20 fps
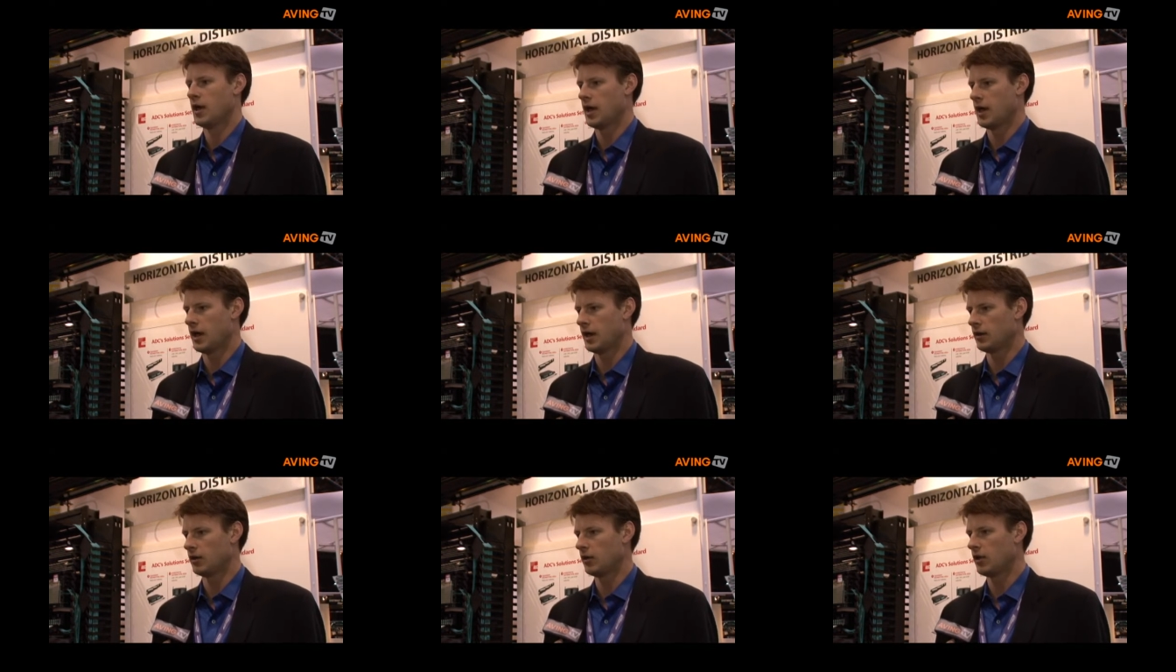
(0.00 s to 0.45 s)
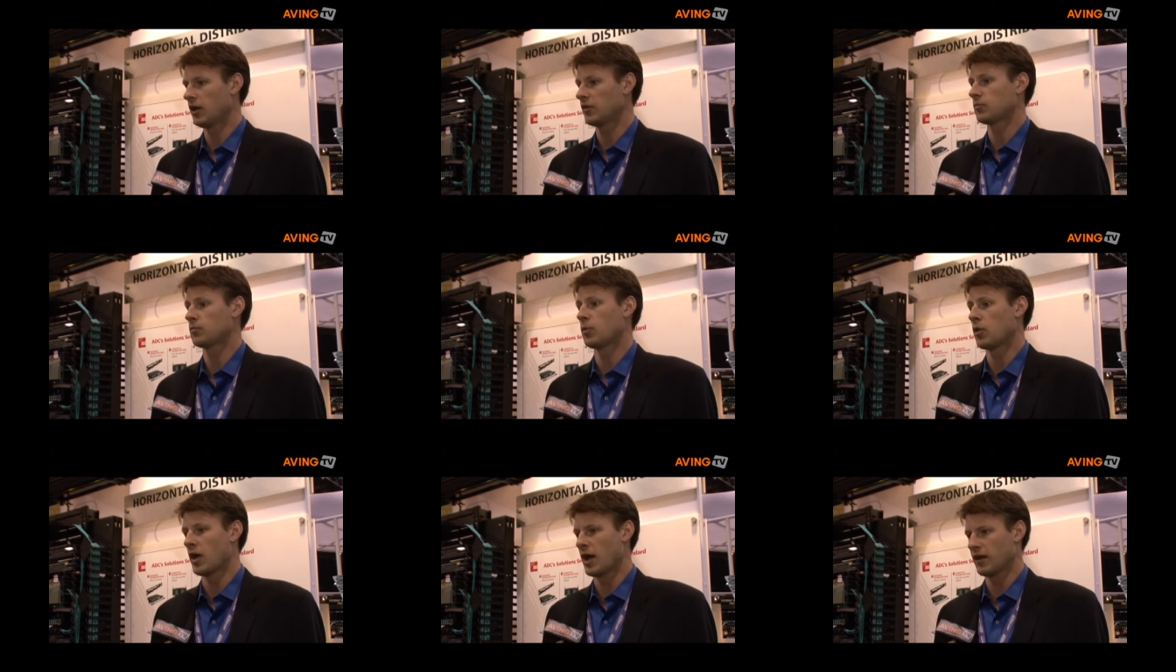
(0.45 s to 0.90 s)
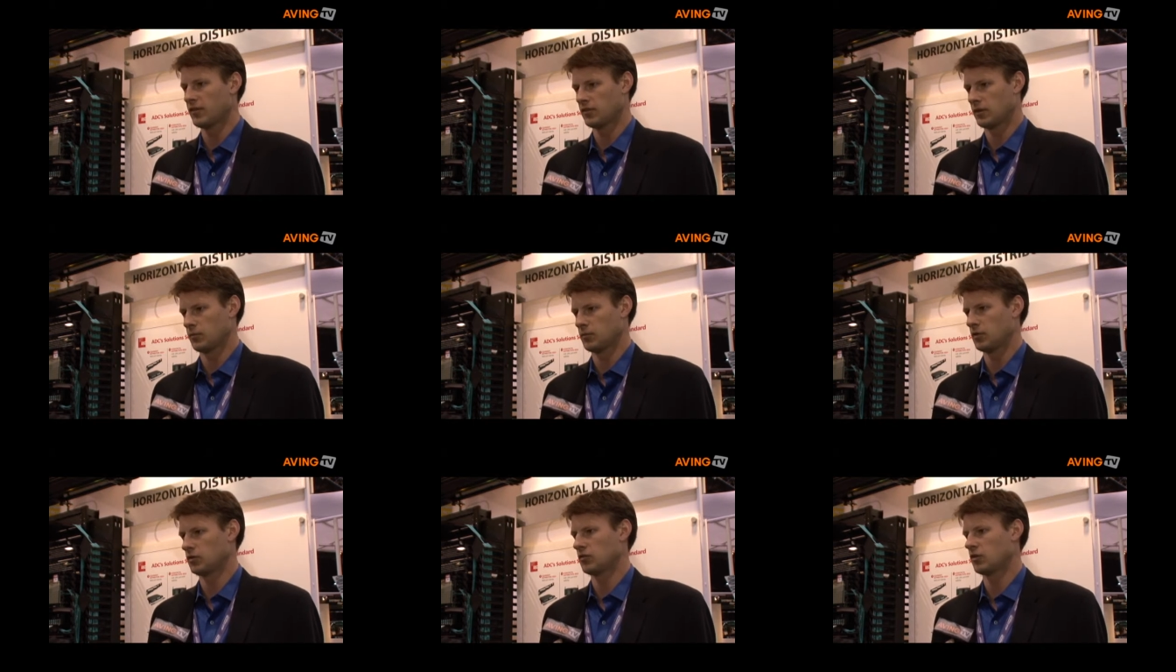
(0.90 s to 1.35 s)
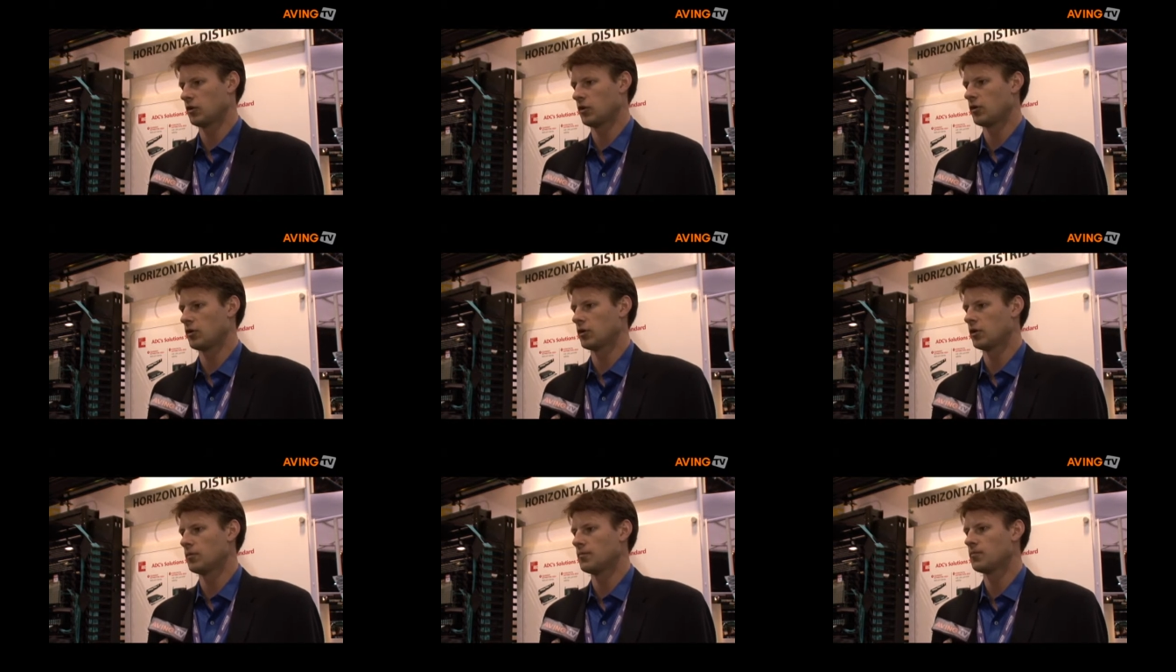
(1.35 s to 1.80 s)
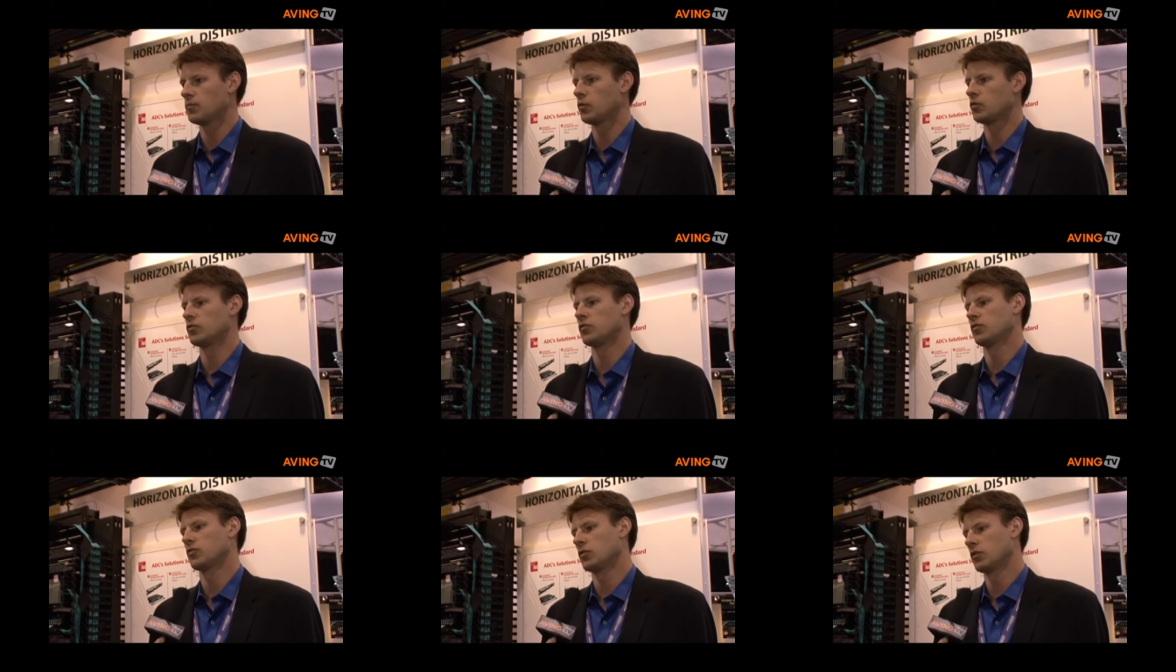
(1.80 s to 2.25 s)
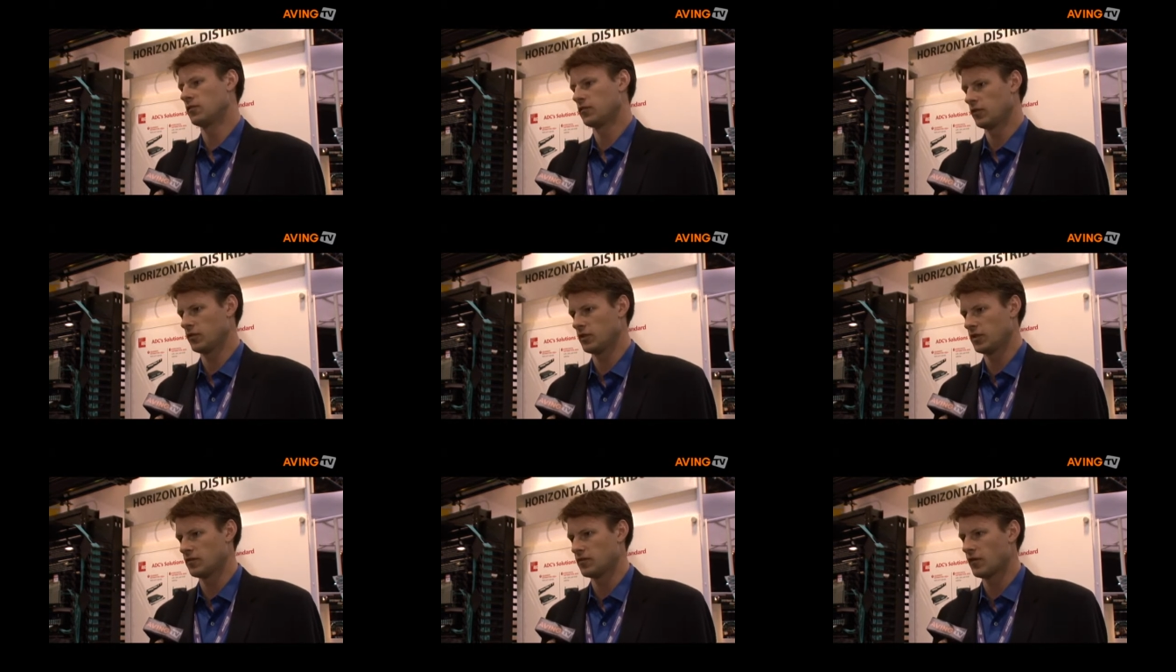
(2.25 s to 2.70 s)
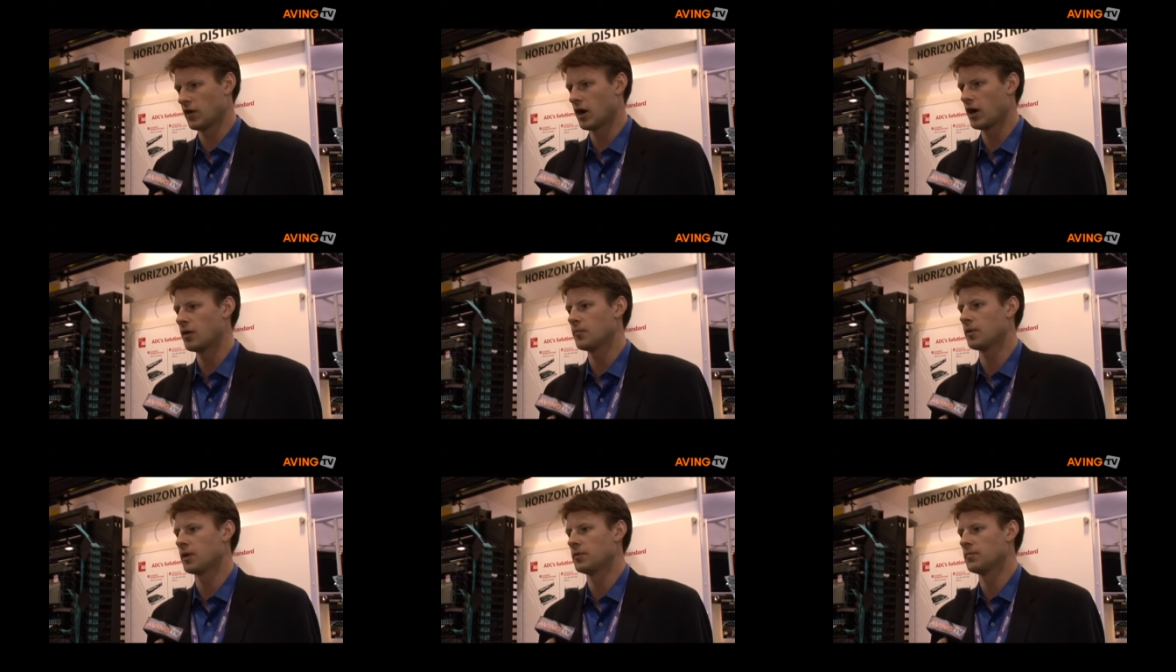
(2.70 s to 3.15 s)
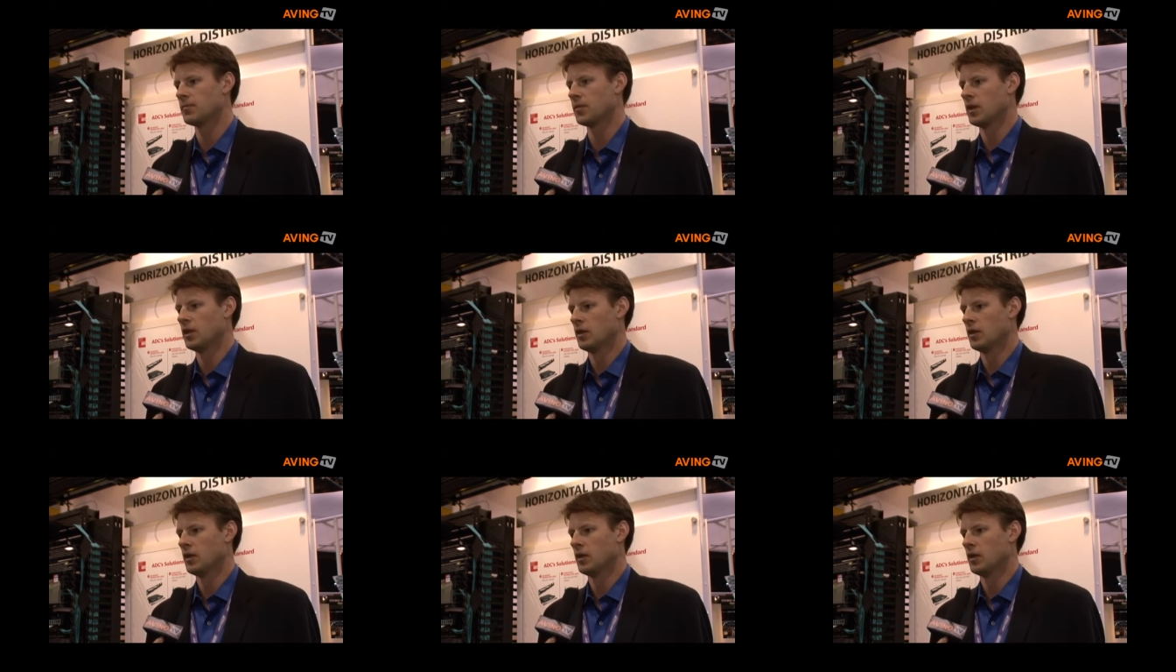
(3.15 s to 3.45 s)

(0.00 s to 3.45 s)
and less plastic material, which is good for the environment.